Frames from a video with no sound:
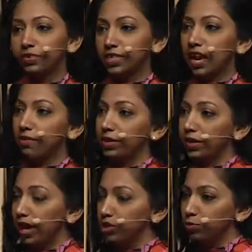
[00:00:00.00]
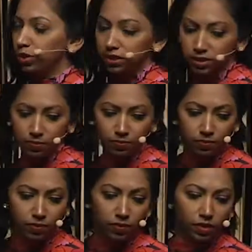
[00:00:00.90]
staff engagement,
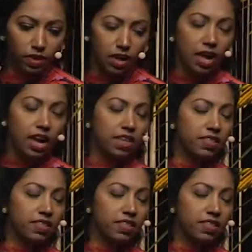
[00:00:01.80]
and